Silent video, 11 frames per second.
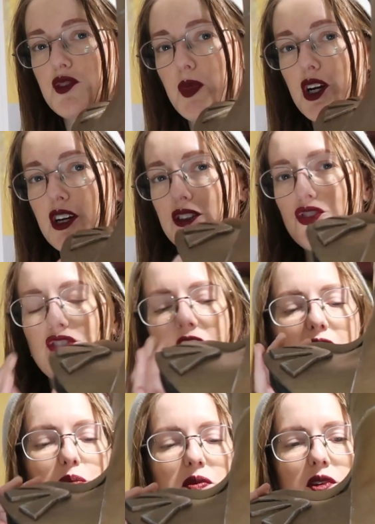spur
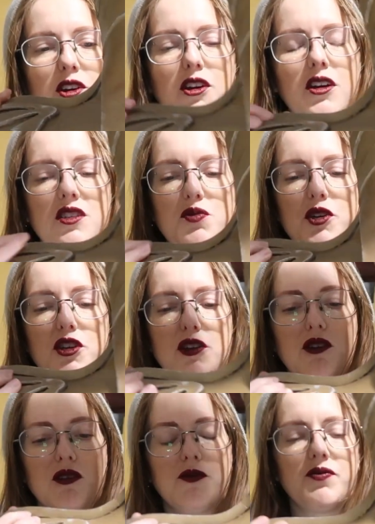strap or a
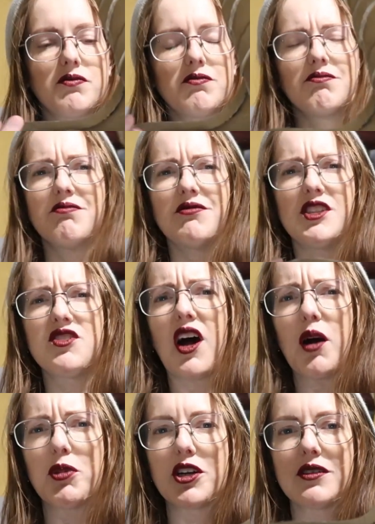spur
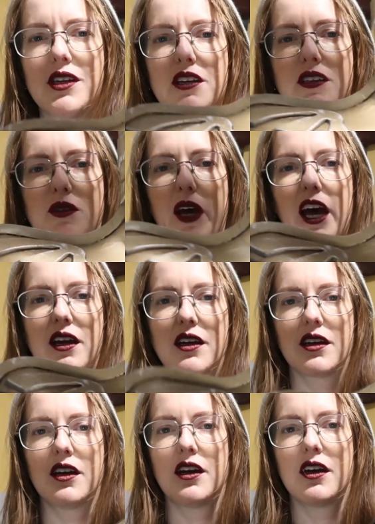stopper there in the back.
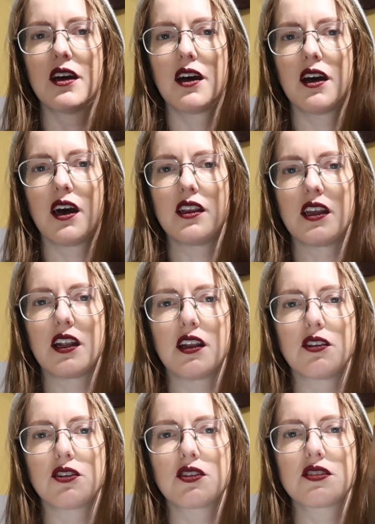and then
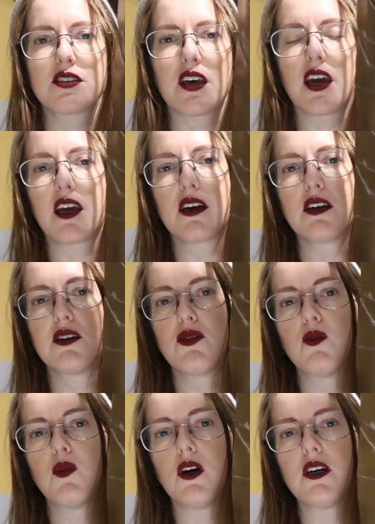it looks like
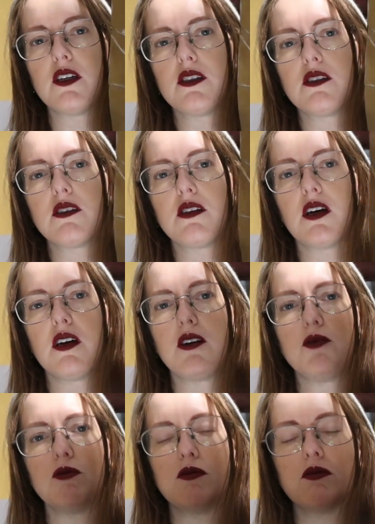
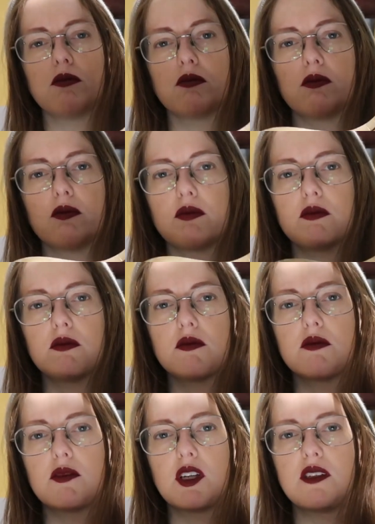one
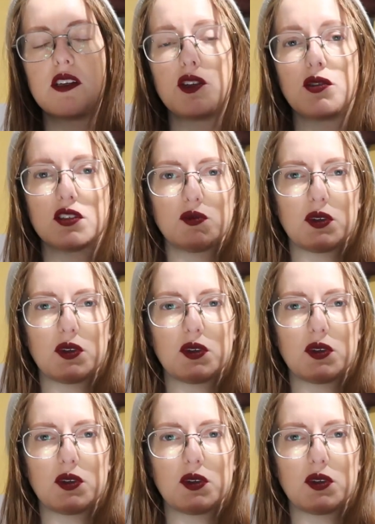continuous